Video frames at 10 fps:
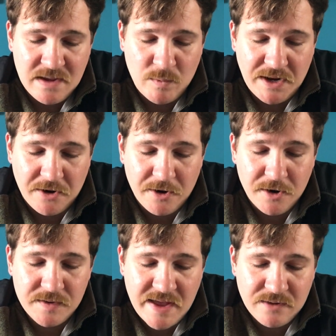And when he
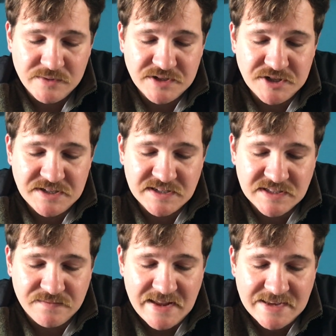heard that it was
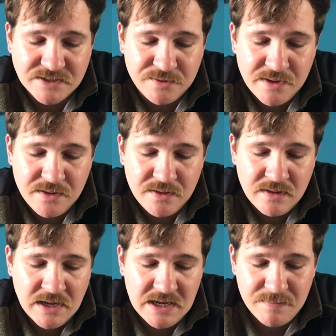Jesus of
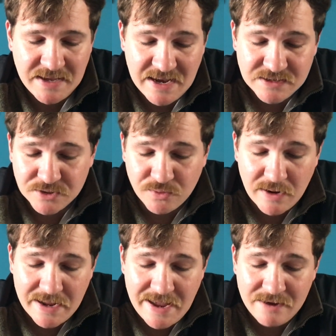Nazareth, he began to
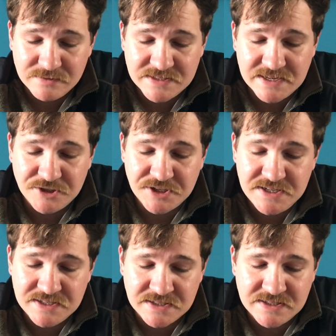cry out and say,
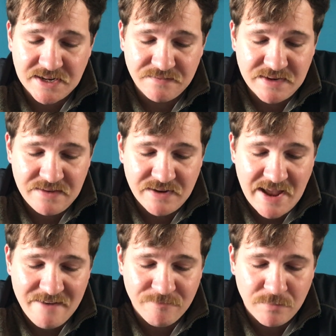Jesus, son of David,
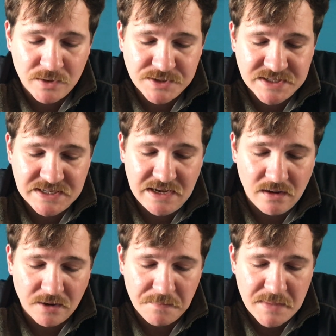have mercy
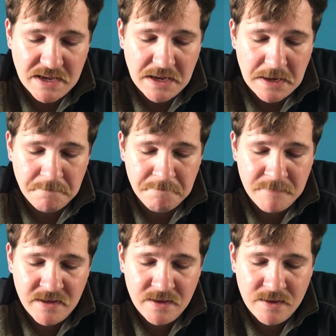on me.
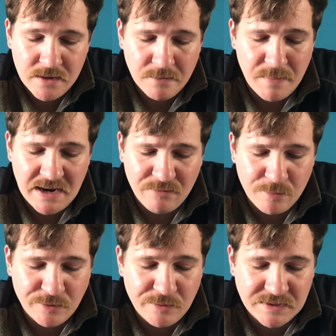And many
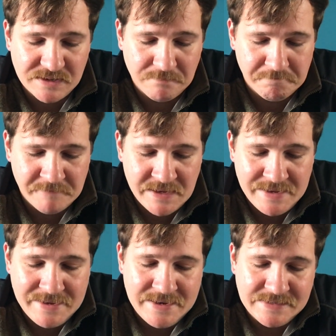rebuked him
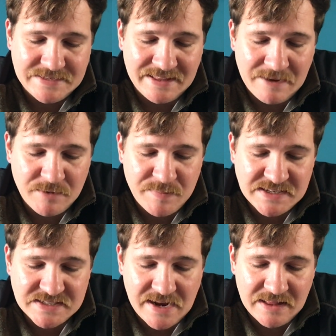telling him to
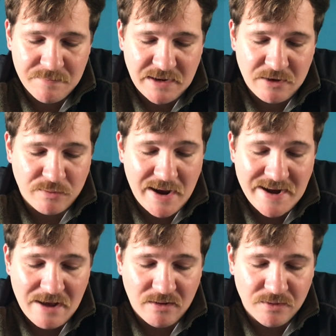be silent, but he
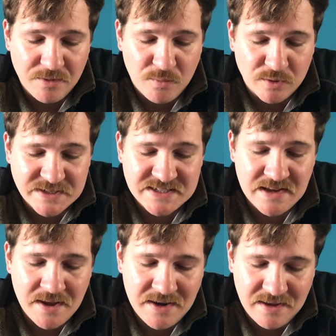cried out all the more,
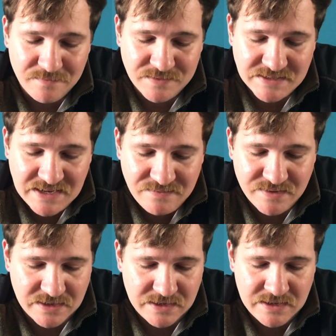Son of
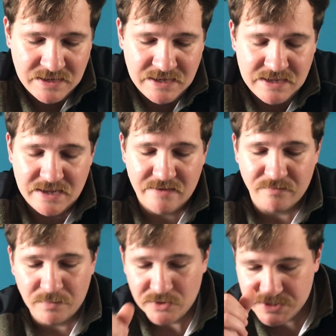David, have
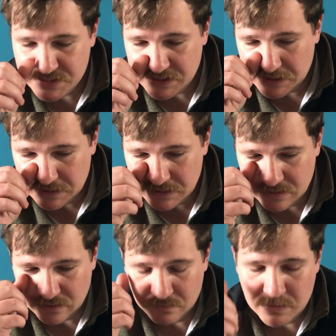mercy
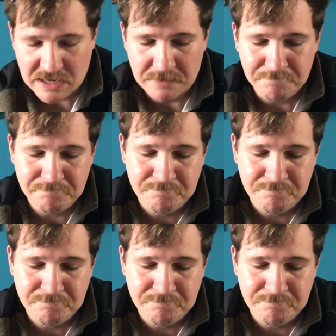on me.